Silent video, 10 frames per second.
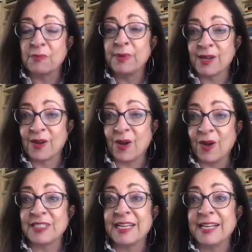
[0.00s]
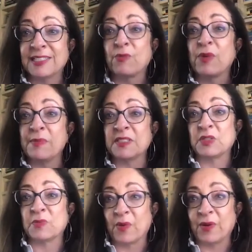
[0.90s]
because it's Women's
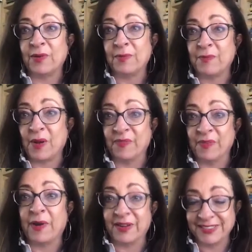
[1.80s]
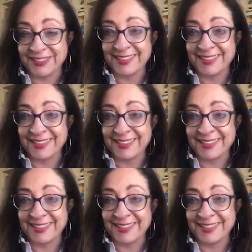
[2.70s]
Month, March.